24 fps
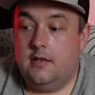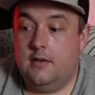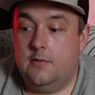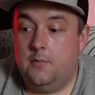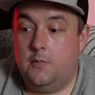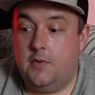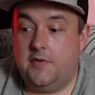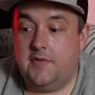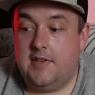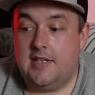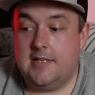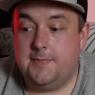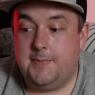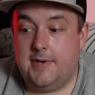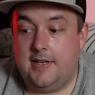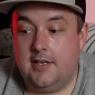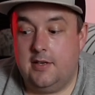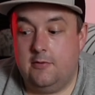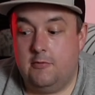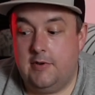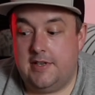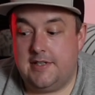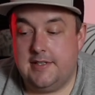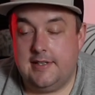with this being
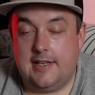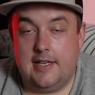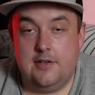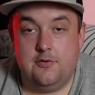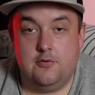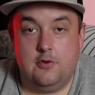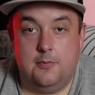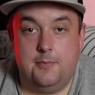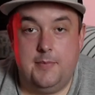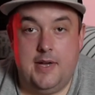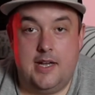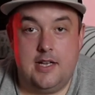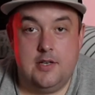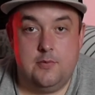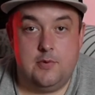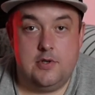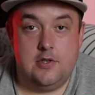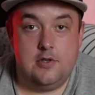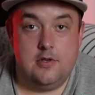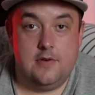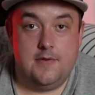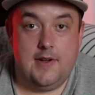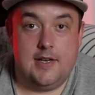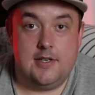a rescheduled match, we
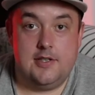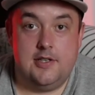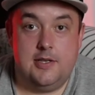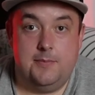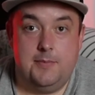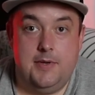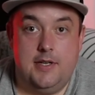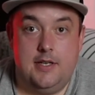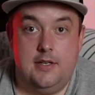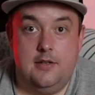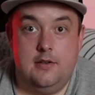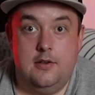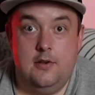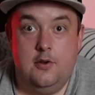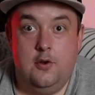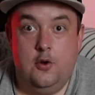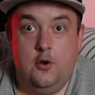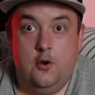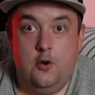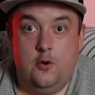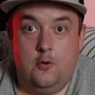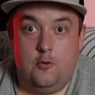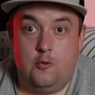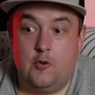should have actually been
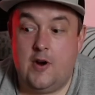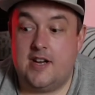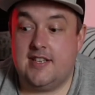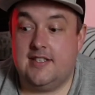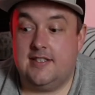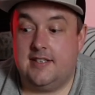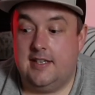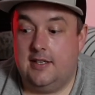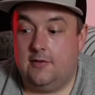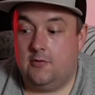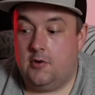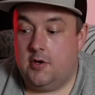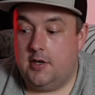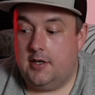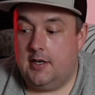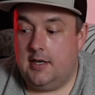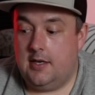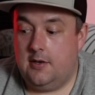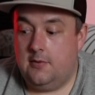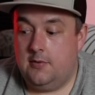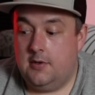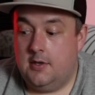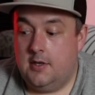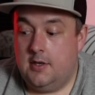resting right
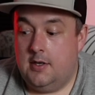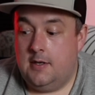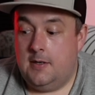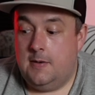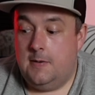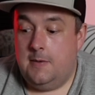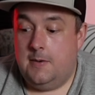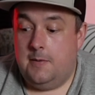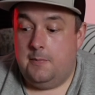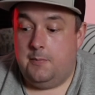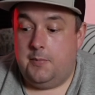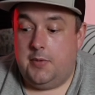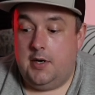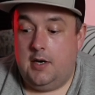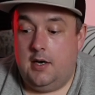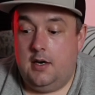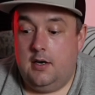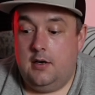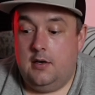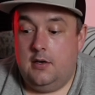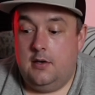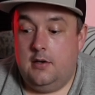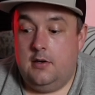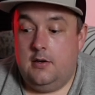now.
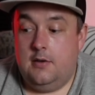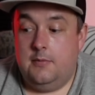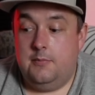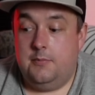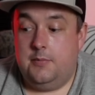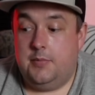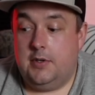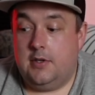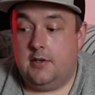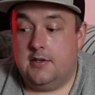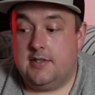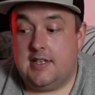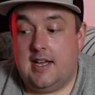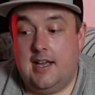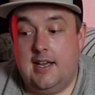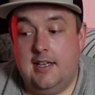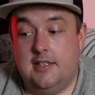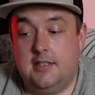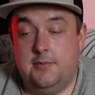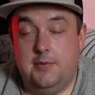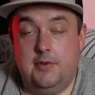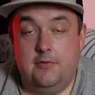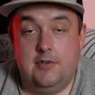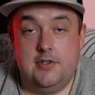But because that
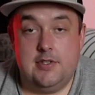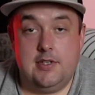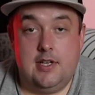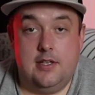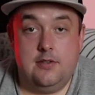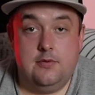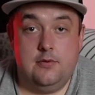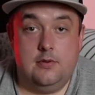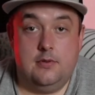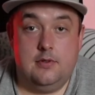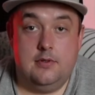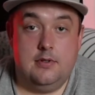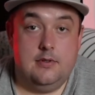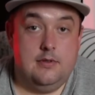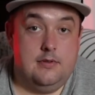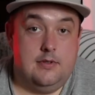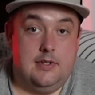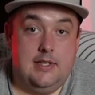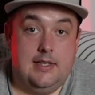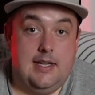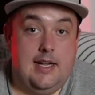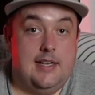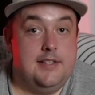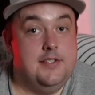had to be rescheduled,
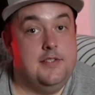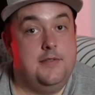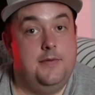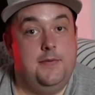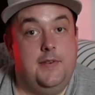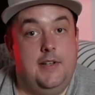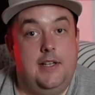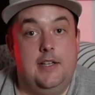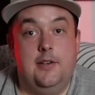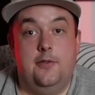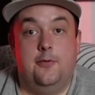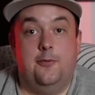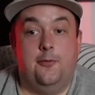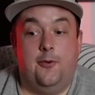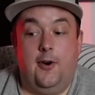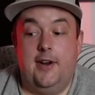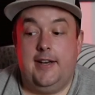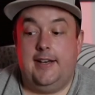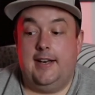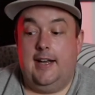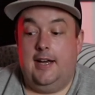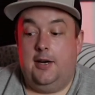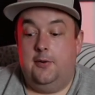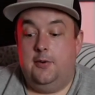it had to fit in
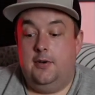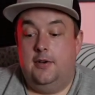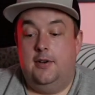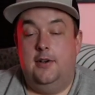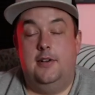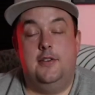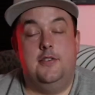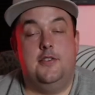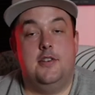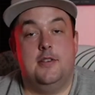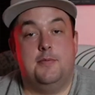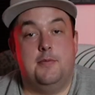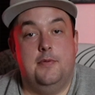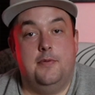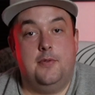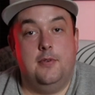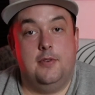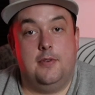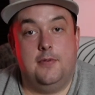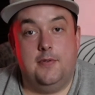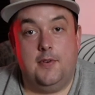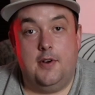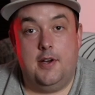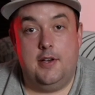right now, just before
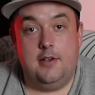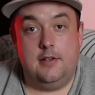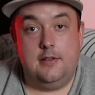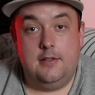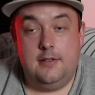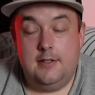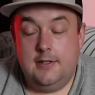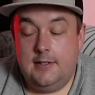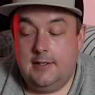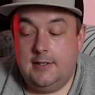the final.